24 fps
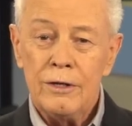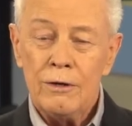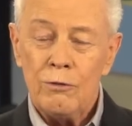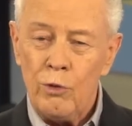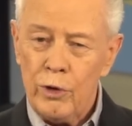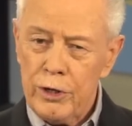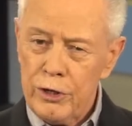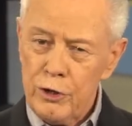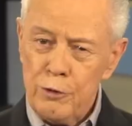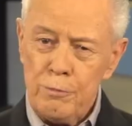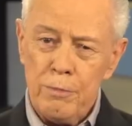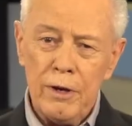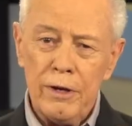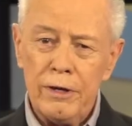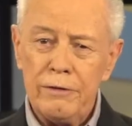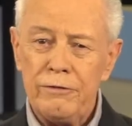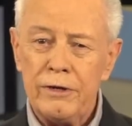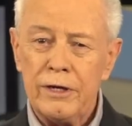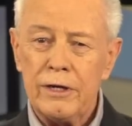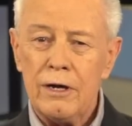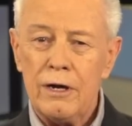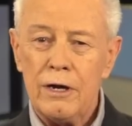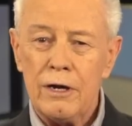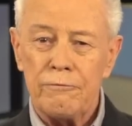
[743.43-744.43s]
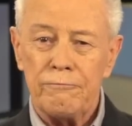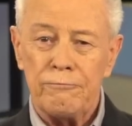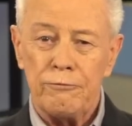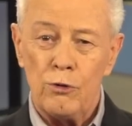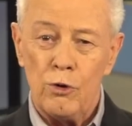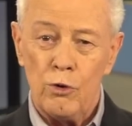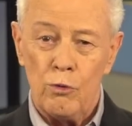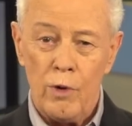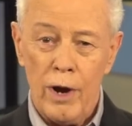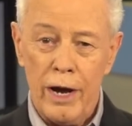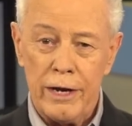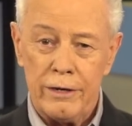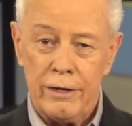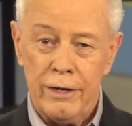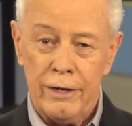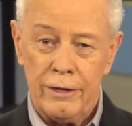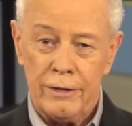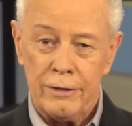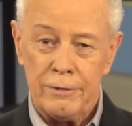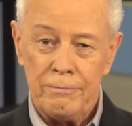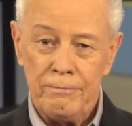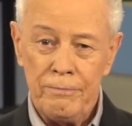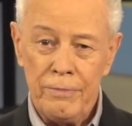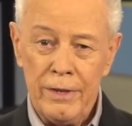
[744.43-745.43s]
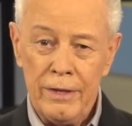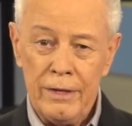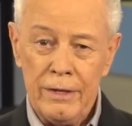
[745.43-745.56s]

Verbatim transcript: What do you believe in God for right now?